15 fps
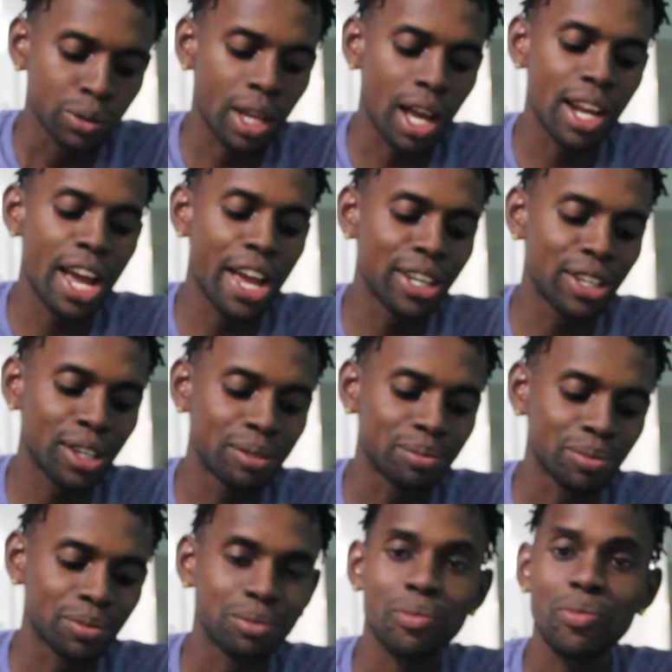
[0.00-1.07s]
I like it.
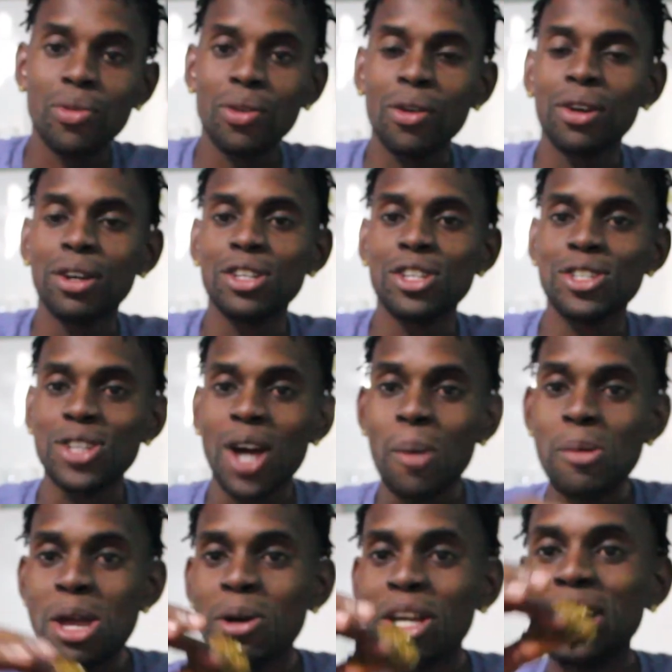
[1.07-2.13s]
So I
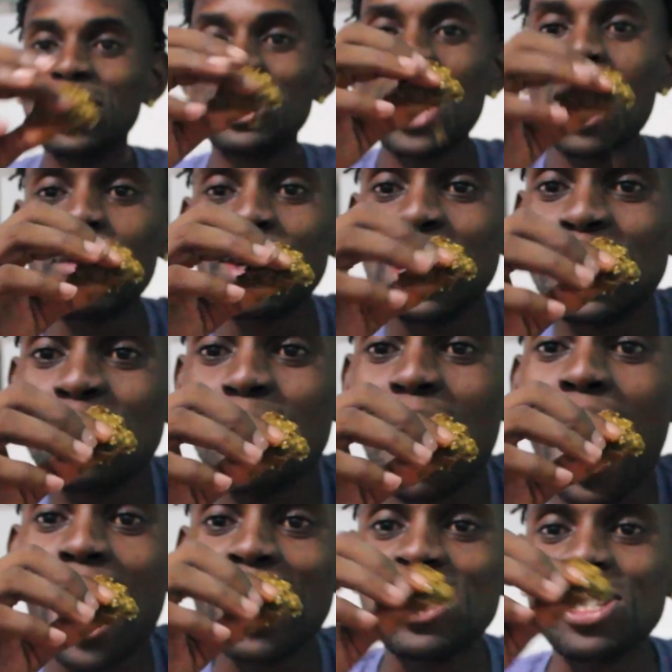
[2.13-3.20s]
mean, getting my
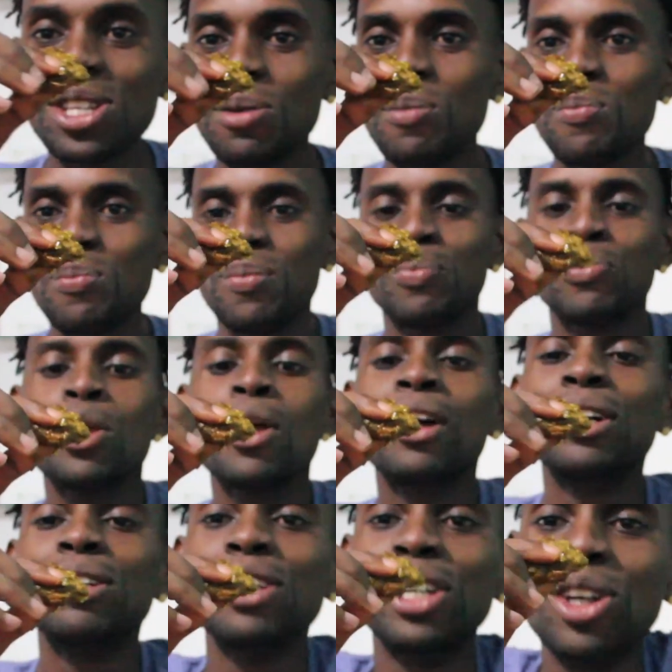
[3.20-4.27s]
hands,
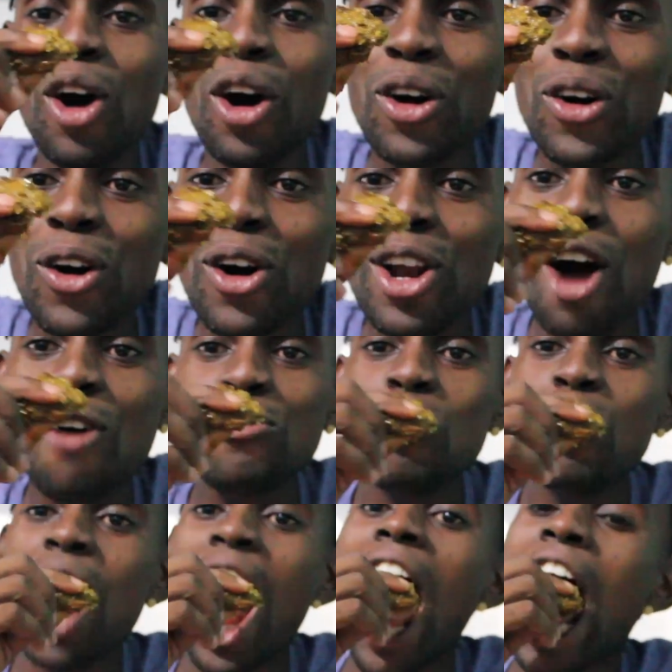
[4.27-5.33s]
you know,
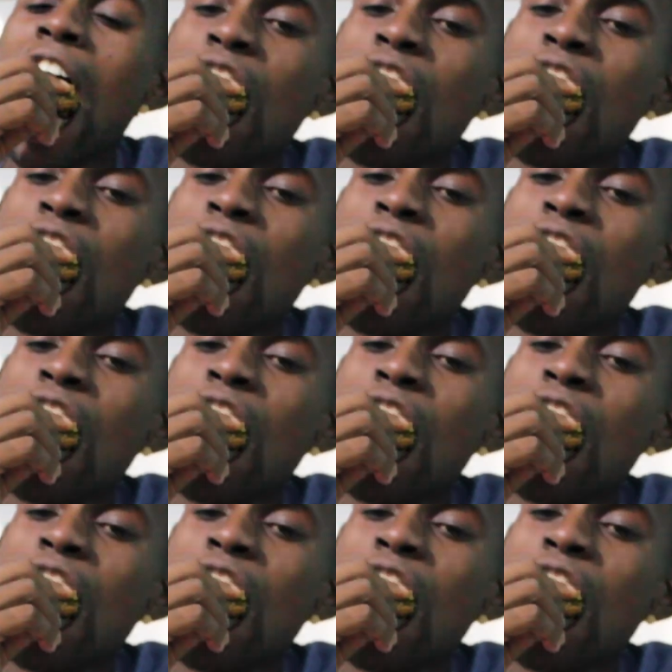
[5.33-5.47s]
colorful.